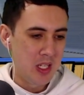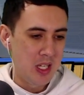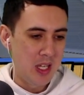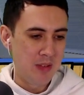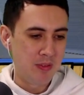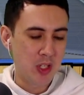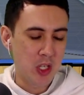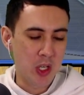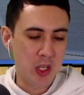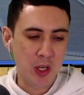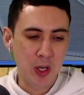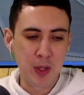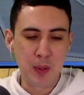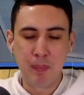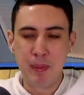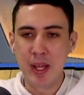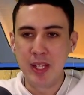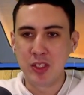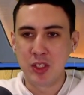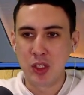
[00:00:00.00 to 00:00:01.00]
If you got to go to
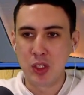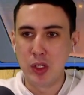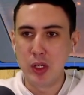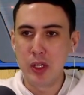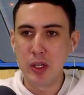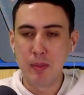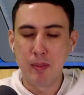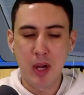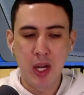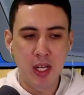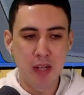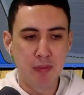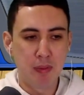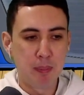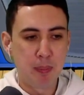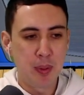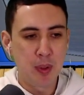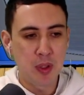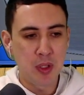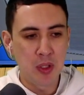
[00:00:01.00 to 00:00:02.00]
bed soon, I might even
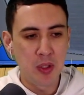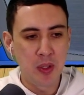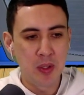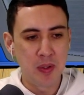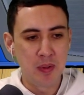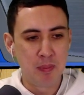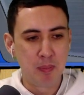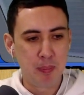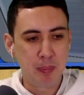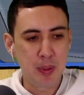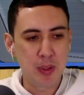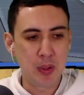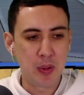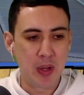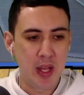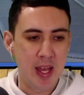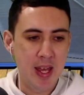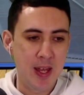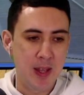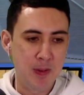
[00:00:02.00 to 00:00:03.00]
put you
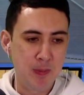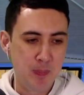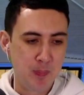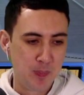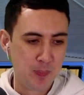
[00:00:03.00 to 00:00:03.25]
ahead.